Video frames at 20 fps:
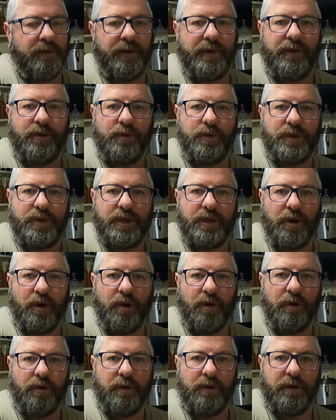rerouted
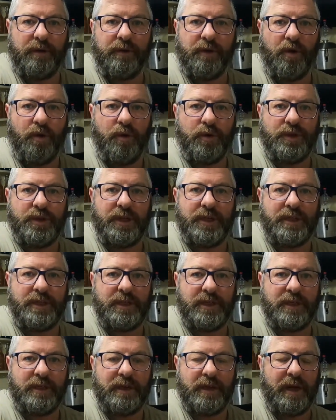all the
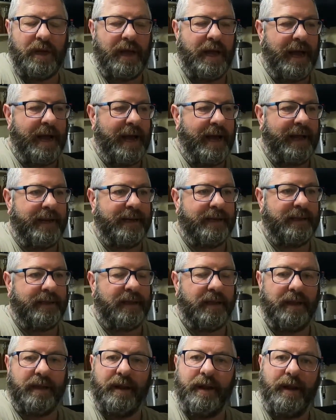hoses, and
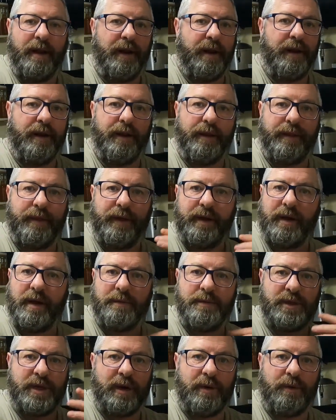nothing
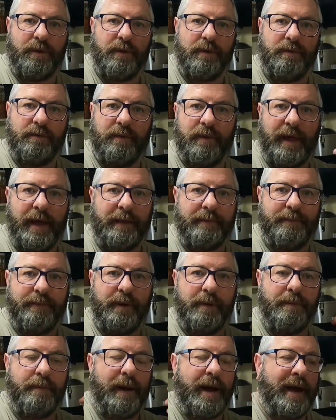comes out with the hand
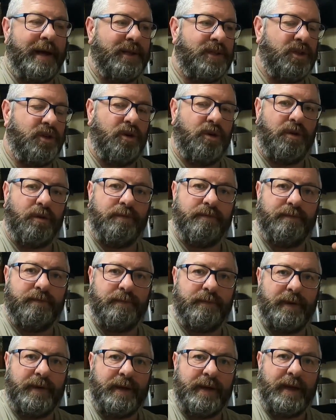pump at all.
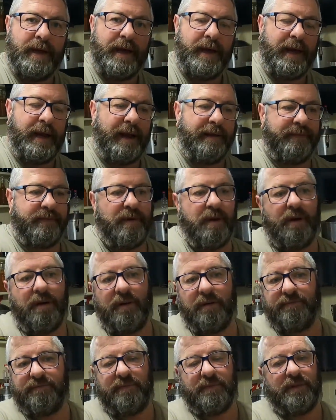And I've
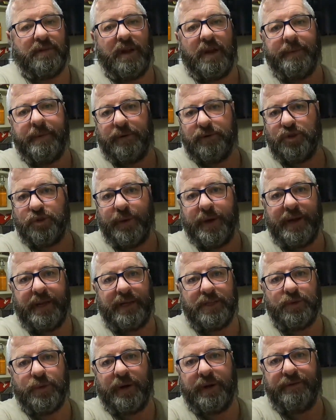done about
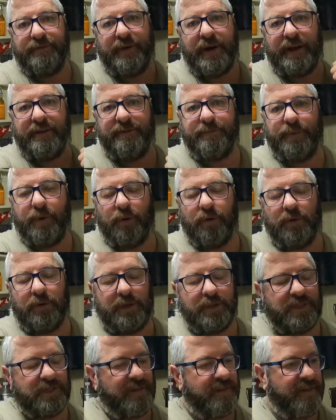20-25
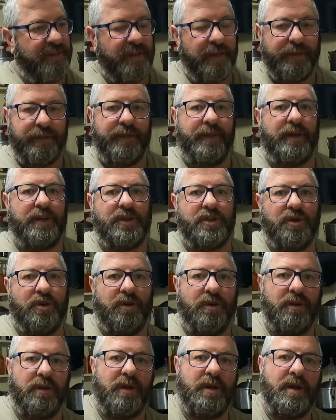pulls, nothing at
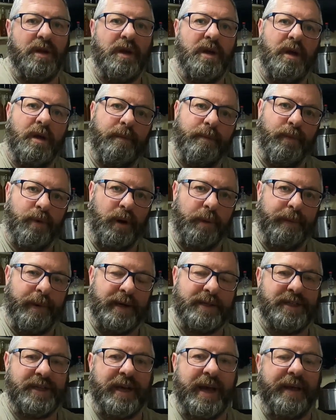all. Put it
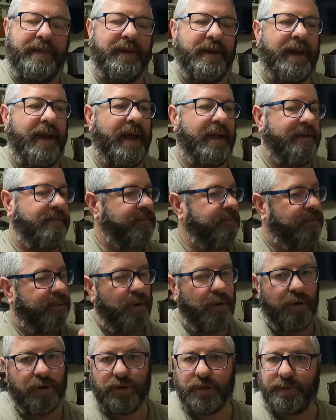back together again,
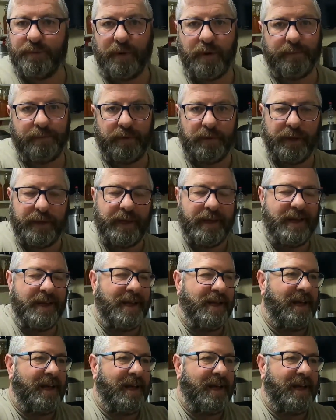pours properly.